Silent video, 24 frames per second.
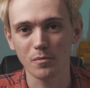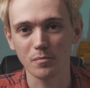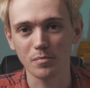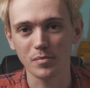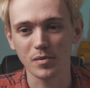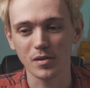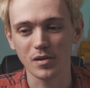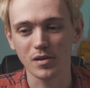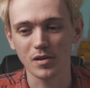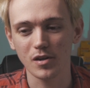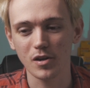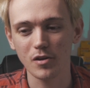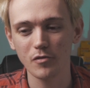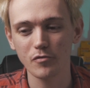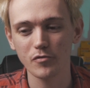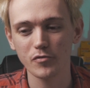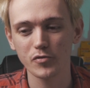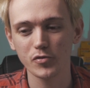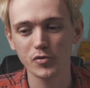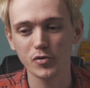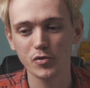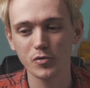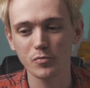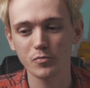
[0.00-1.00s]
but
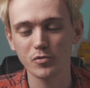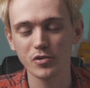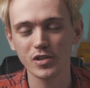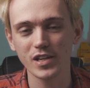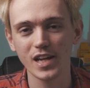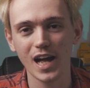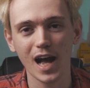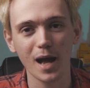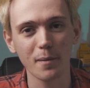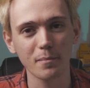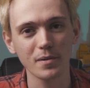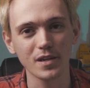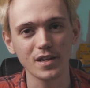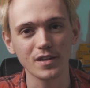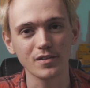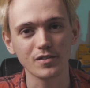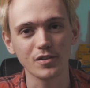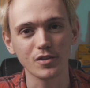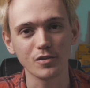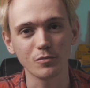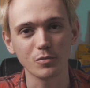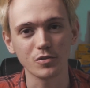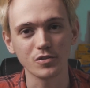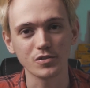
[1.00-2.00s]
overall pretty happy at
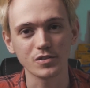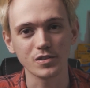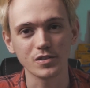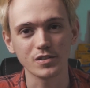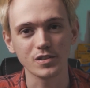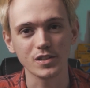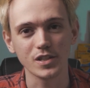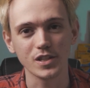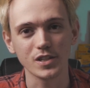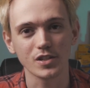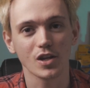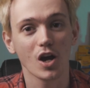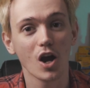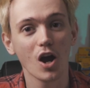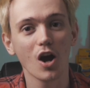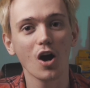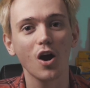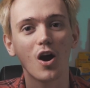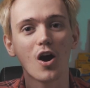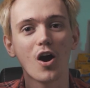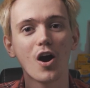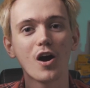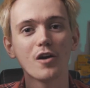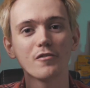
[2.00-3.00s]
the ones that did.
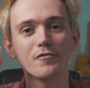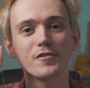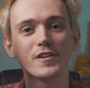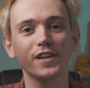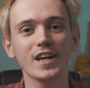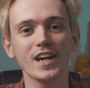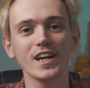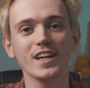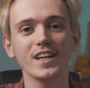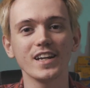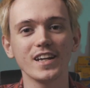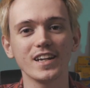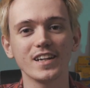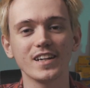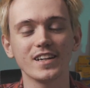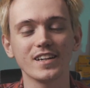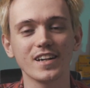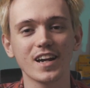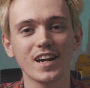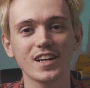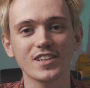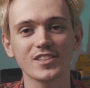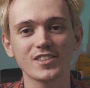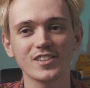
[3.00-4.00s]
I'm forgetting,
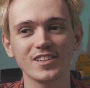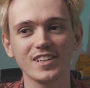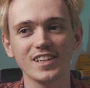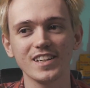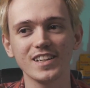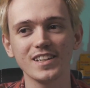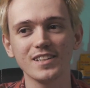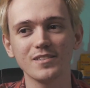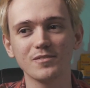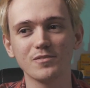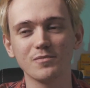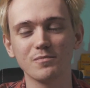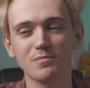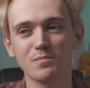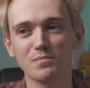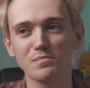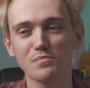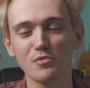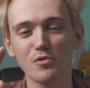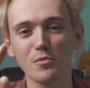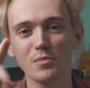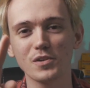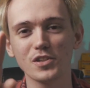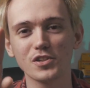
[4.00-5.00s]
actually,
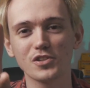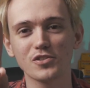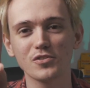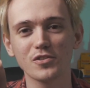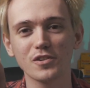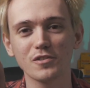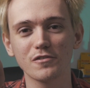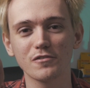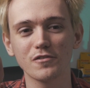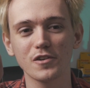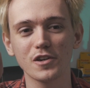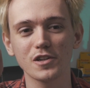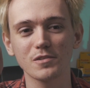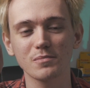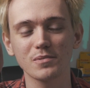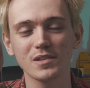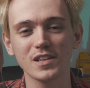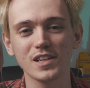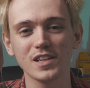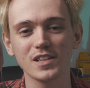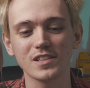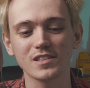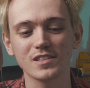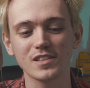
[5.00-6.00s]
probably joint first
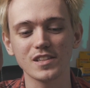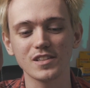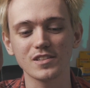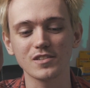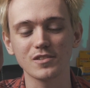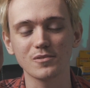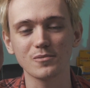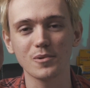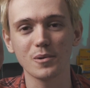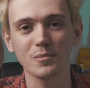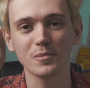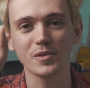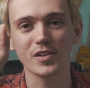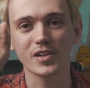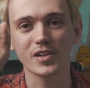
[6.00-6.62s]
place is the one with the